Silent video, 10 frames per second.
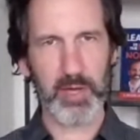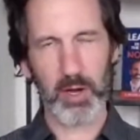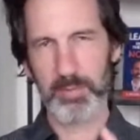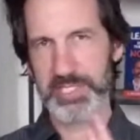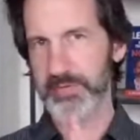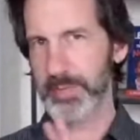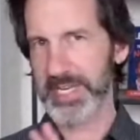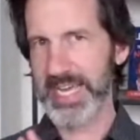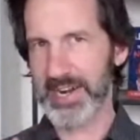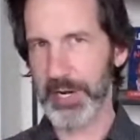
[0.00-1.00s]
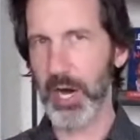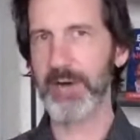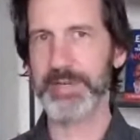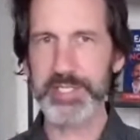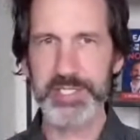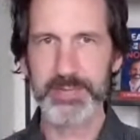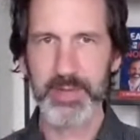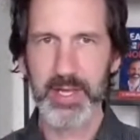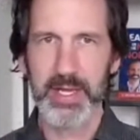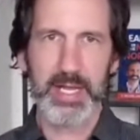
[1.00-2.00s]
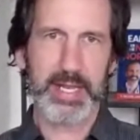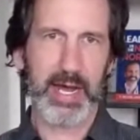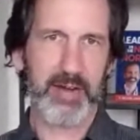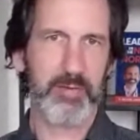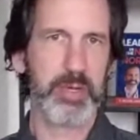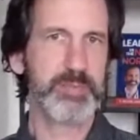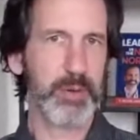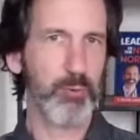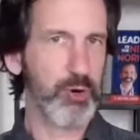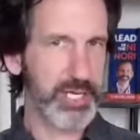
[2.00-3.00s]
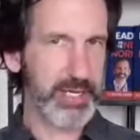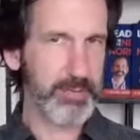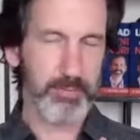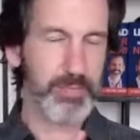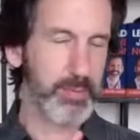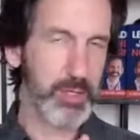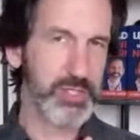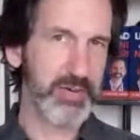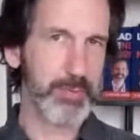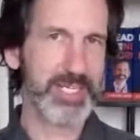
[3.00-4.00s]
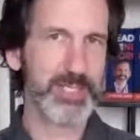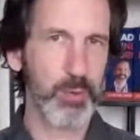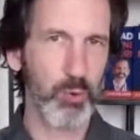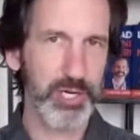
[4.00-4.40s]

almost everybody had an office. Now most everybody's been